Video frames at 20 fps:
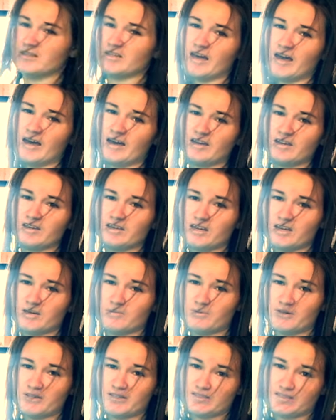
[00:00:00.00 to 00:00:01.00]
yeah it
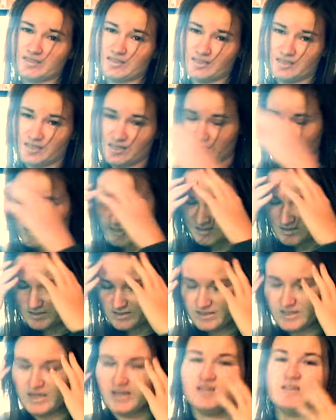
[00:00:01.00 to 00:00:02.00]
basically
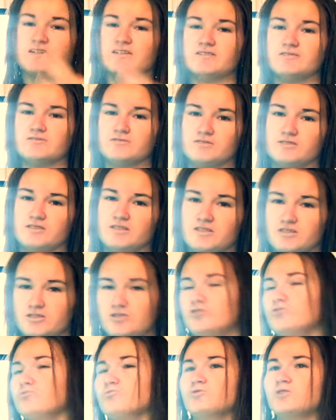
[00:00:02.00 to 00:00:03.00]
said in the
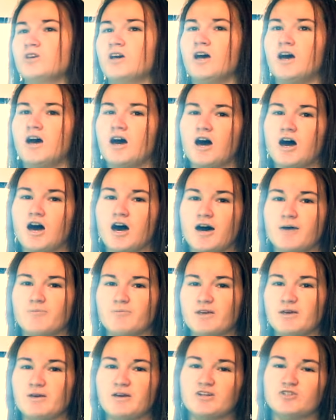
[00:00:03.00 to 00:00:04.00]
news um,
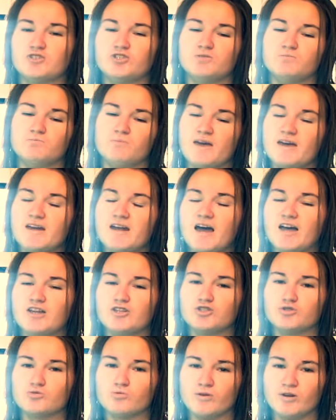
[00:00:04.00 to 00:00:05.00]
they actually met
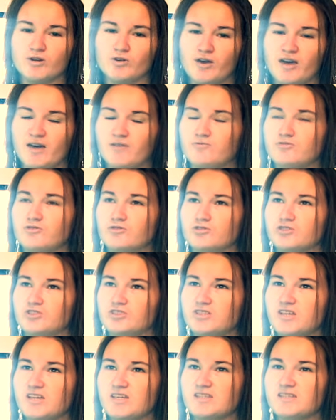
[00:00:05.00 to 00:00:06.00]
on Twitter after
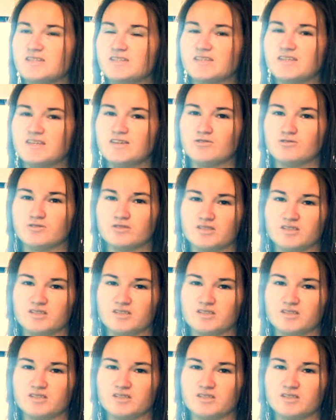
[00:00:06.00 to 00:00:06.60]
six years.